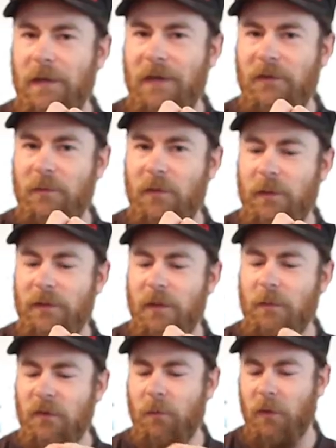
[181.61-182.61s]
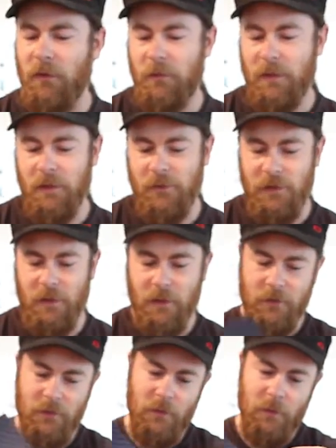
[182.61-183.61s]
has him doing summer sports because he
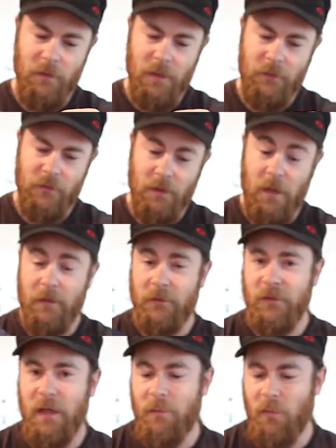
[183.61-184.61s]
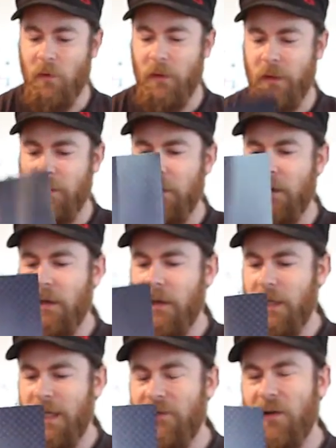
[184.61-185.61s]
does do actually a lot of skateboarding,
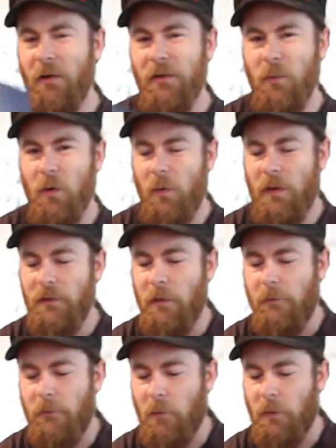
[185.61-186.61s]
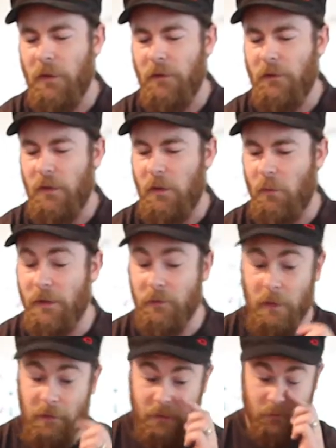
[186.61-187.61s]
even though he's more well known for his uh, winter
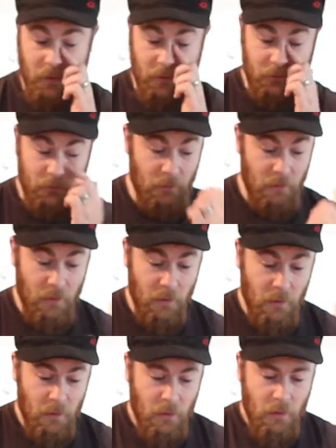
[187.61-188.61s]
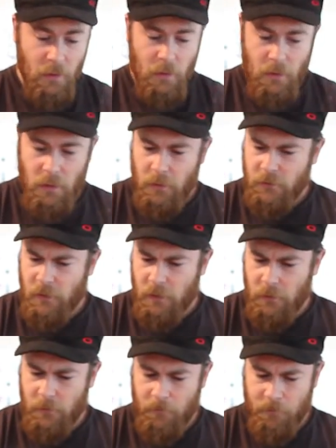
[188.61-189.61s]
activities.
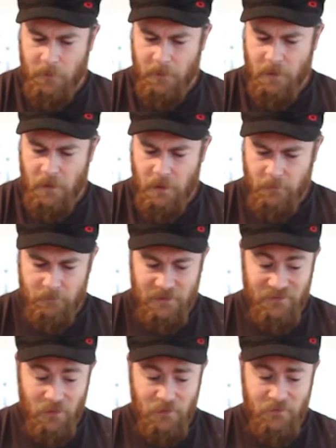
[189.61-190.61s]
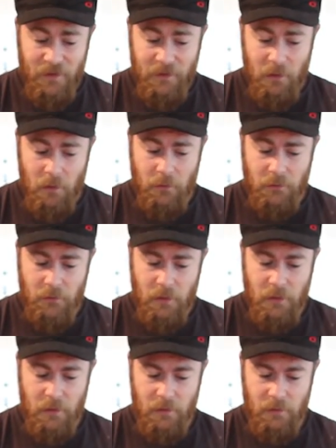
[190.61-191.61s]
So, um, as far as Fit goes,
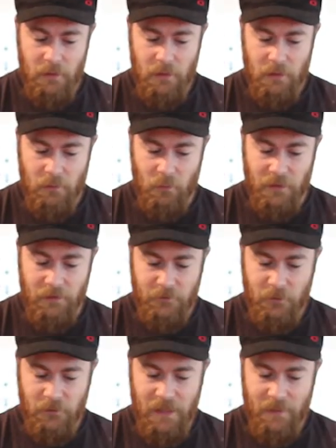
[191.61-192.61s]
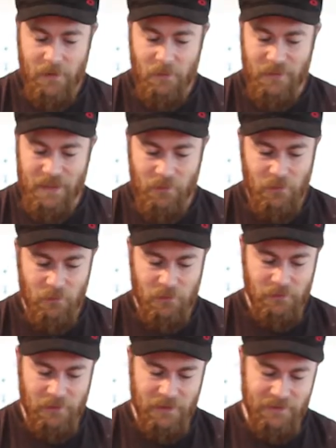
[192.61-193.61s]
uh, when this first came out, people
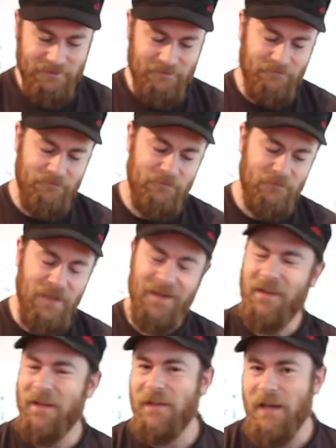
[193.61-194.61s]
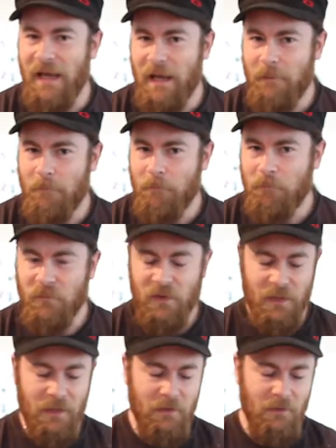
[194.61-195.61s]
were like, they didn't like the name,
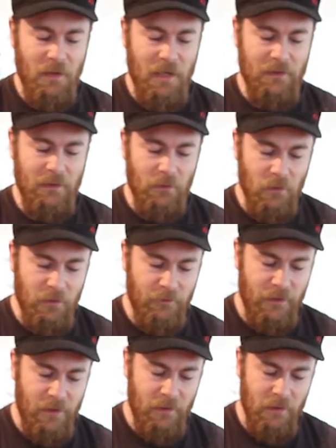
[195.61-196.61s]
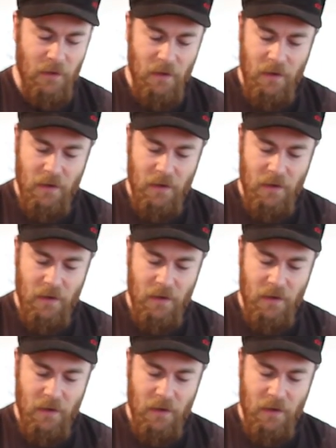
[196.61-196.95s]
they didn't like the look of it,